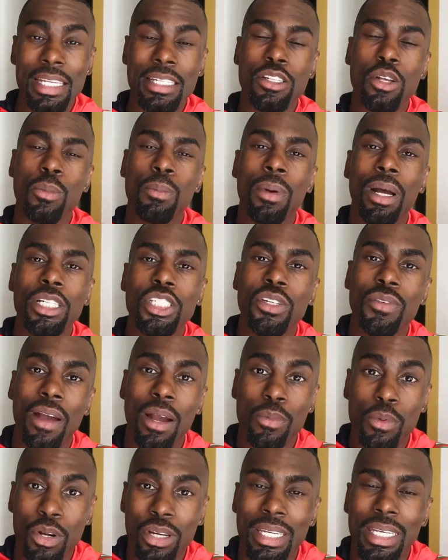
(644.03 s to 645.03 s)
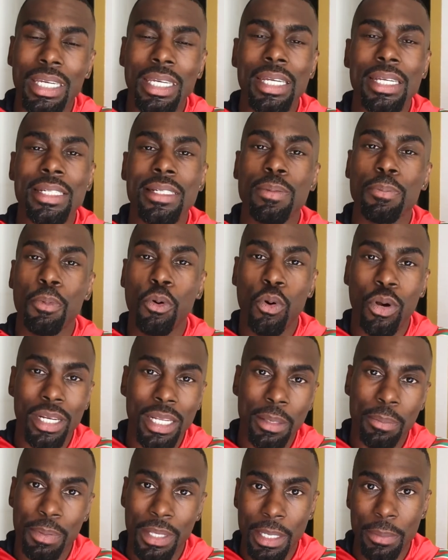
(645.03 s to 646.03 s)
That so much of our work is
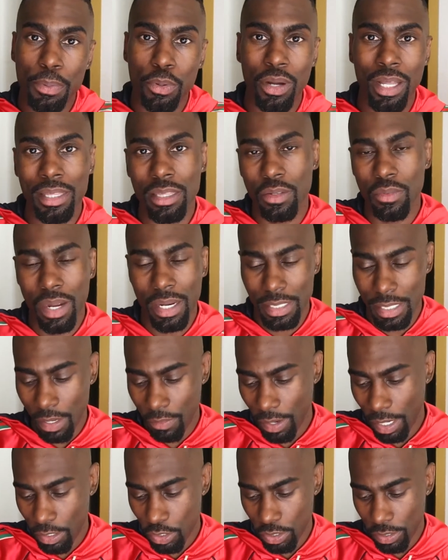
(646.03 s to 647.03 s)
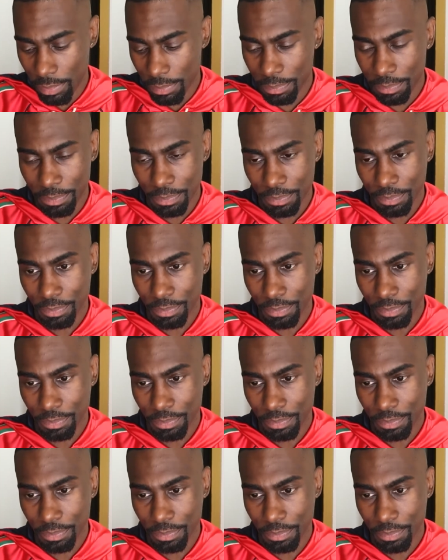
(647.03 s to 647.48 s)
pointing people in the right direction.